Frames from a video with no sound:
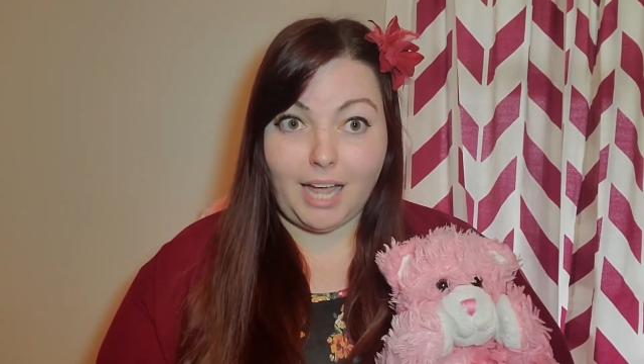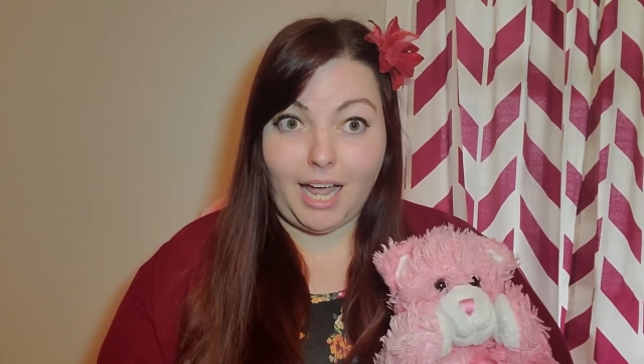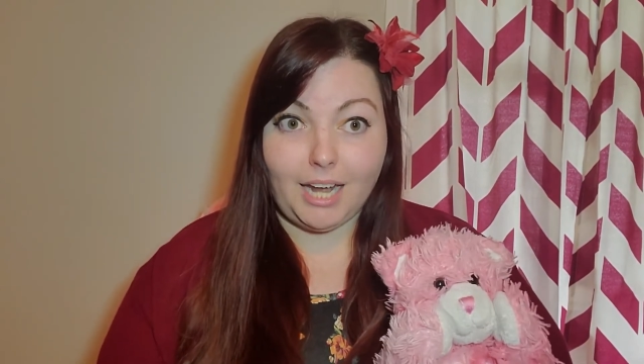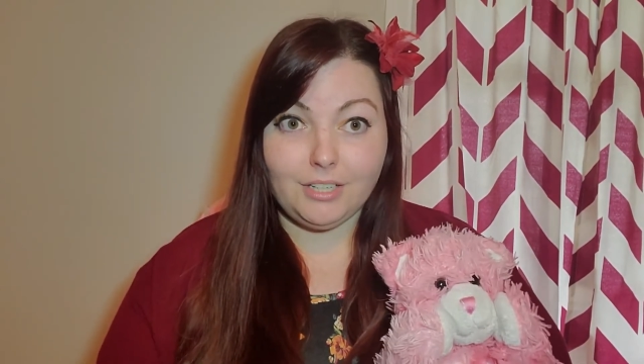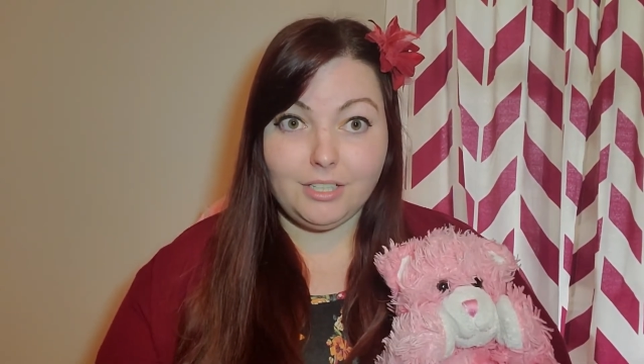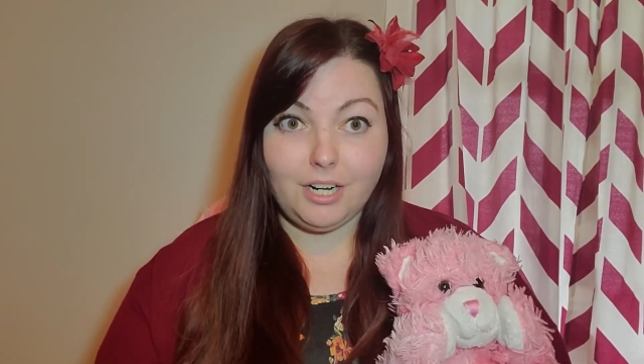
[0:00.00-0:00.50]

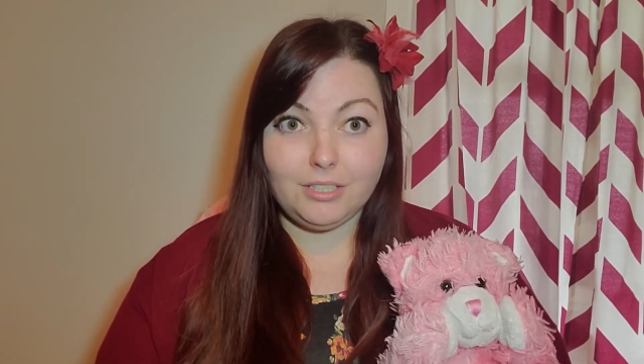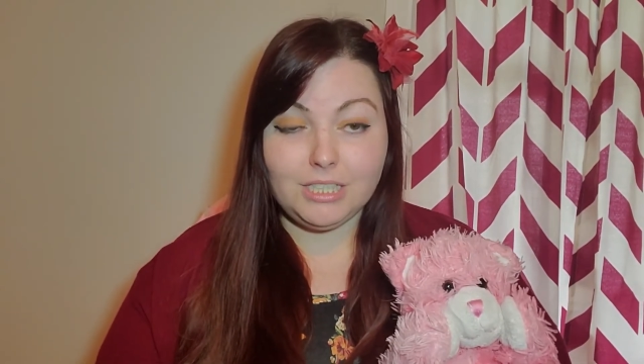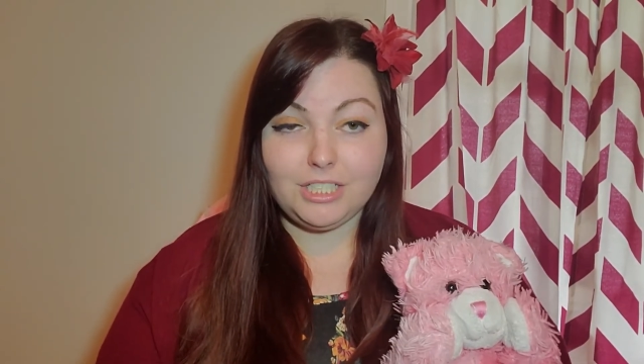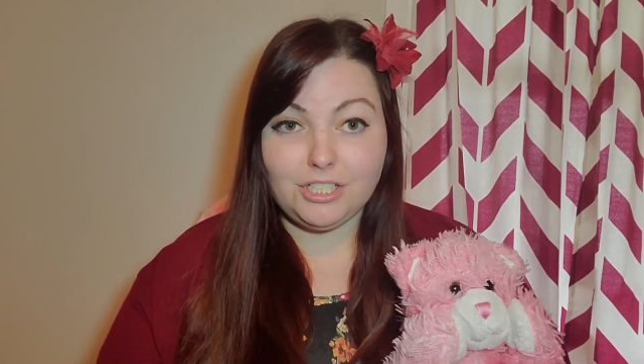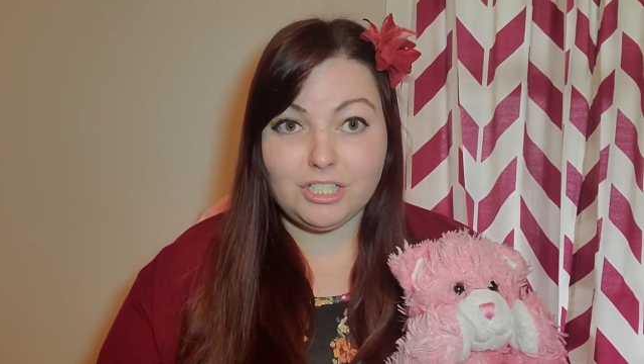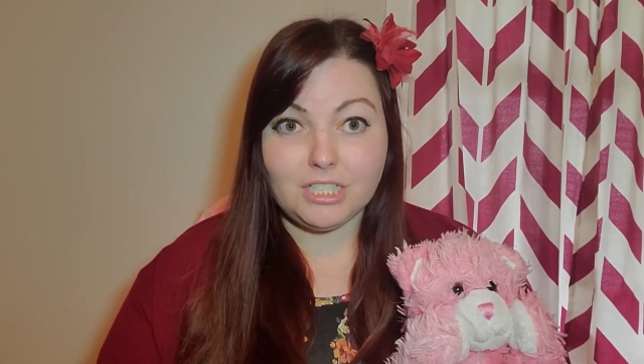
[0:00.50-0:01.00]
I don't know.
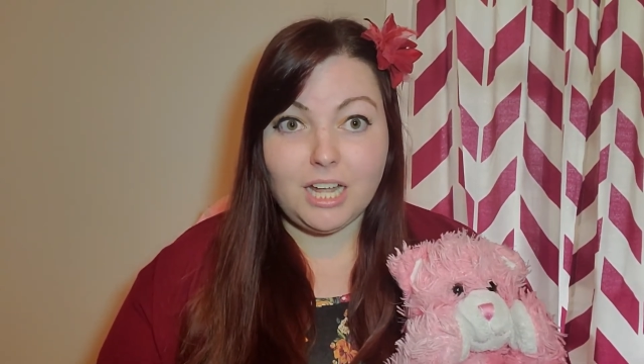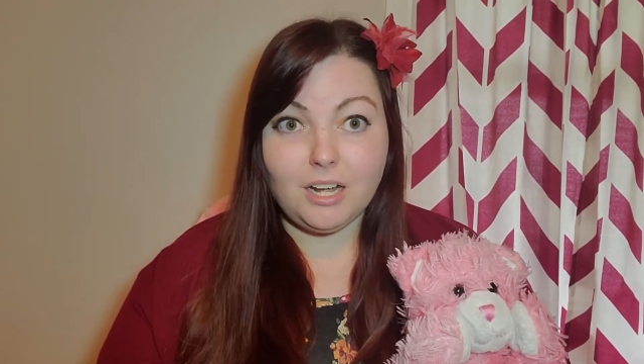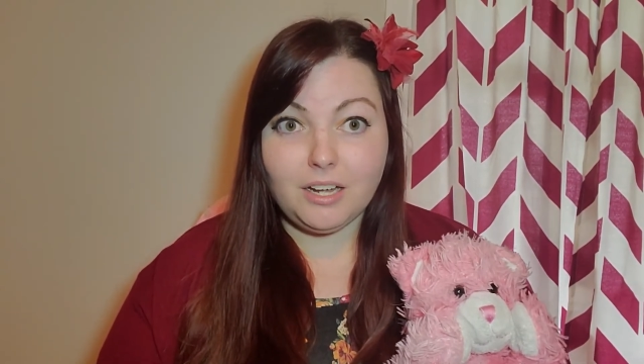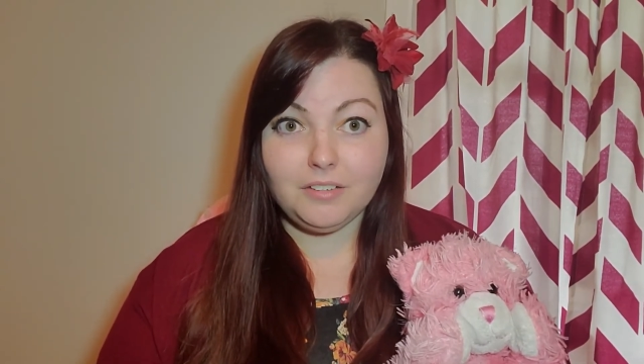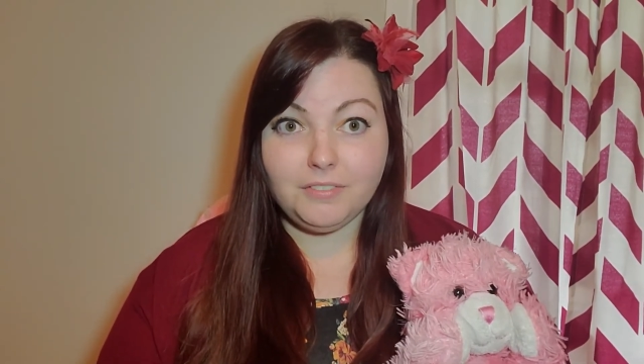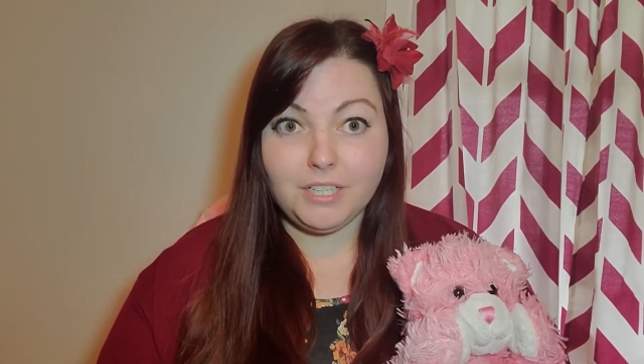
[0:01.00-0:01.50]
This is just how
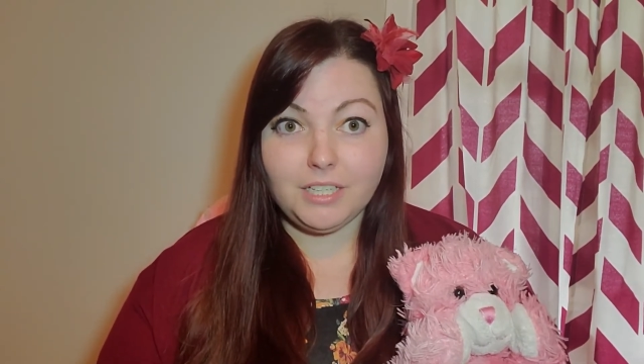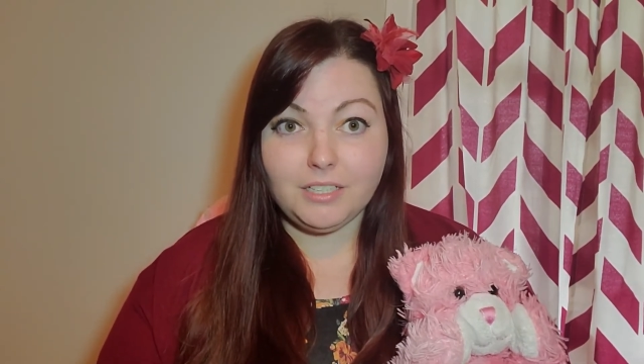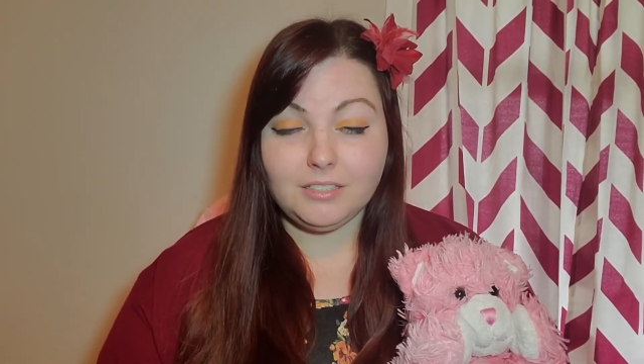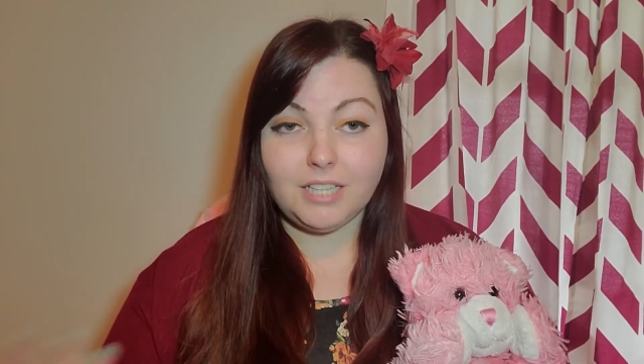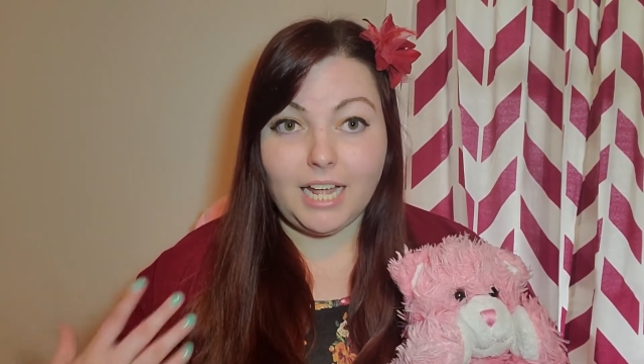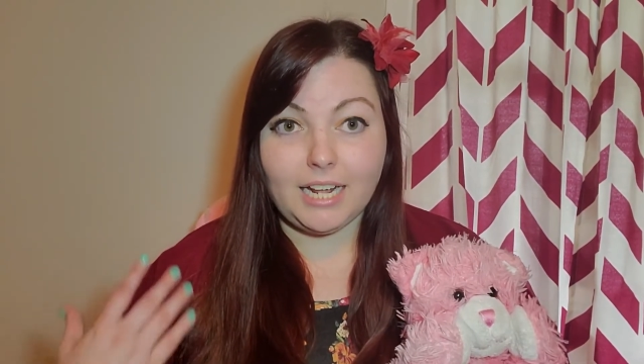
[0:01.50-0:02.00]
I
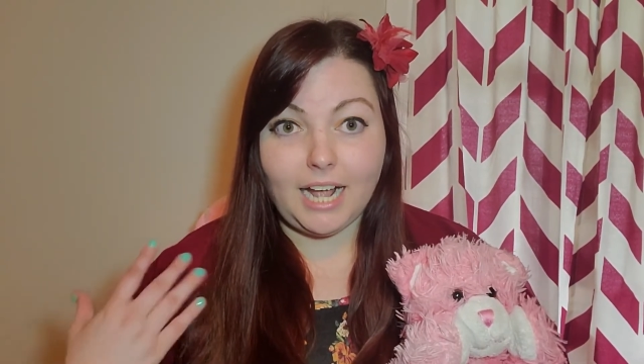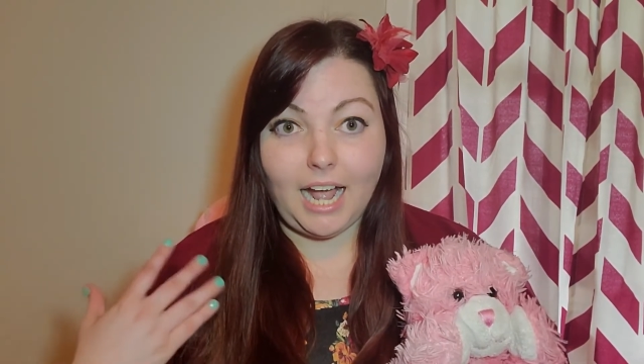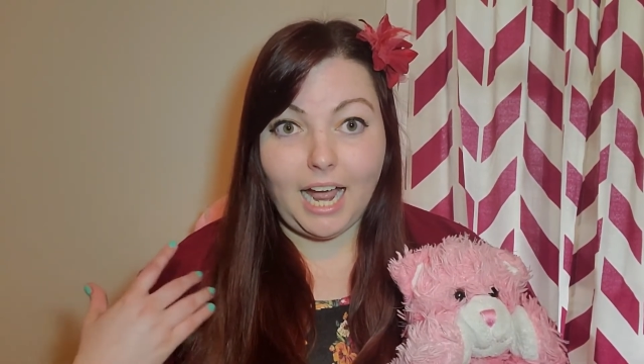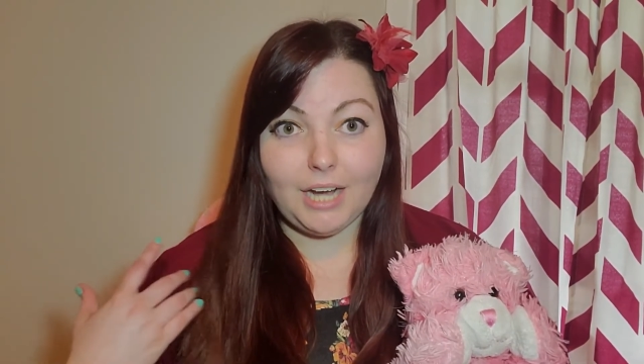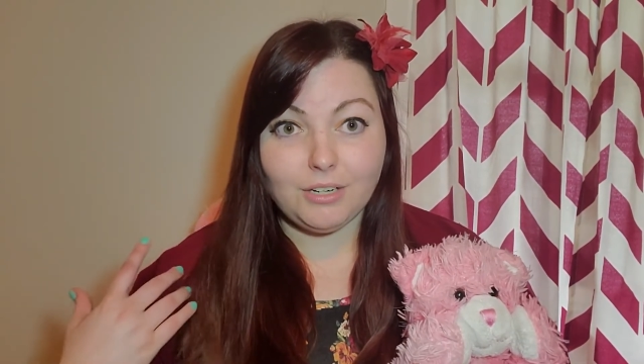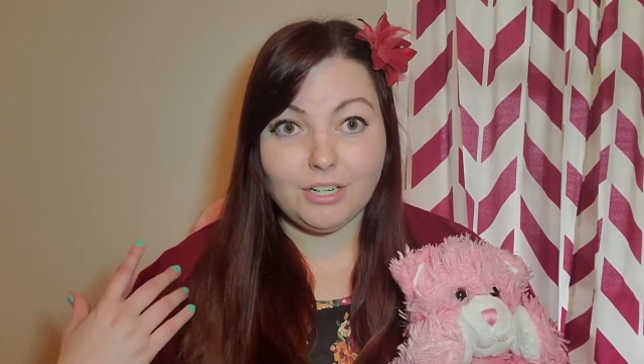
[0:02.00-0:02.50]
feel. Like,
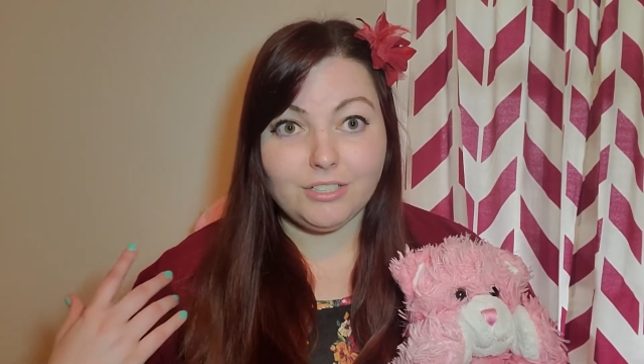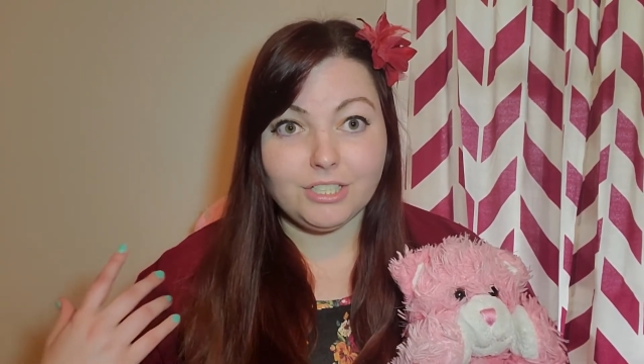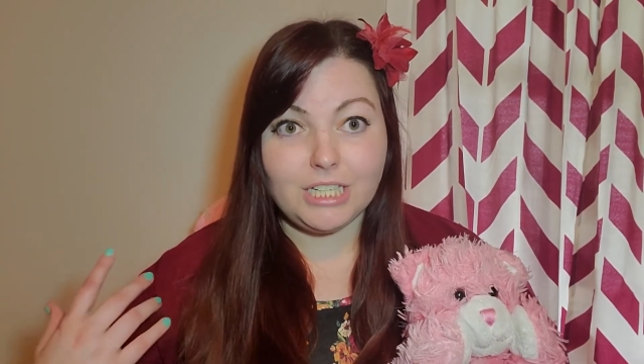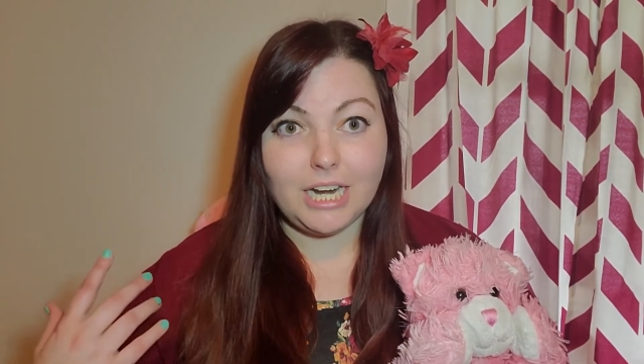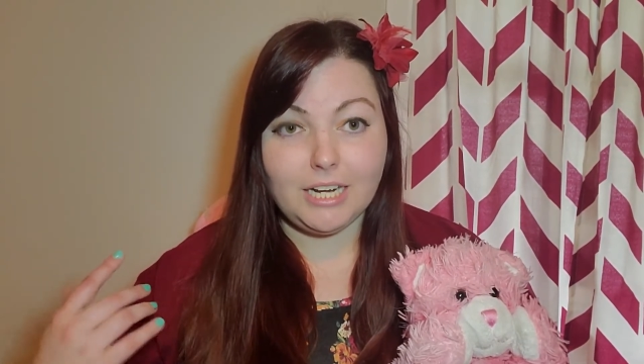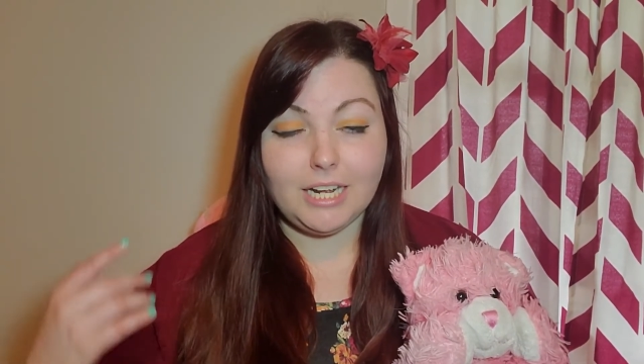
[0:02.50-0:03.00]
I don't
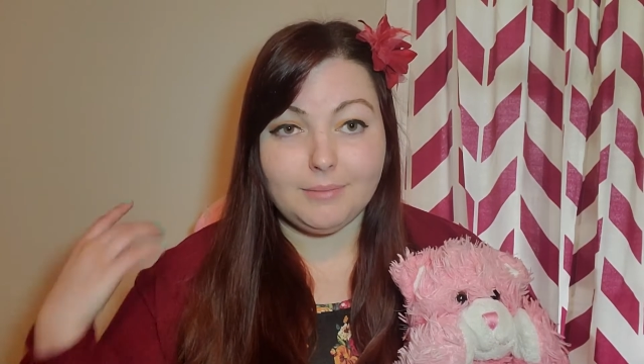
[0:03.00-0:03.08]
understand it.